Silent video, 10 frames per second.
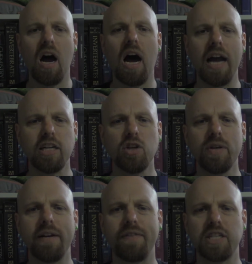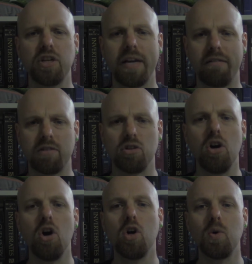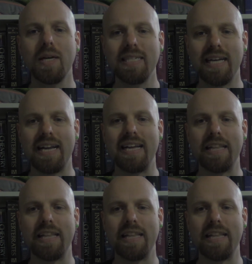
I could create a fictional character who always said and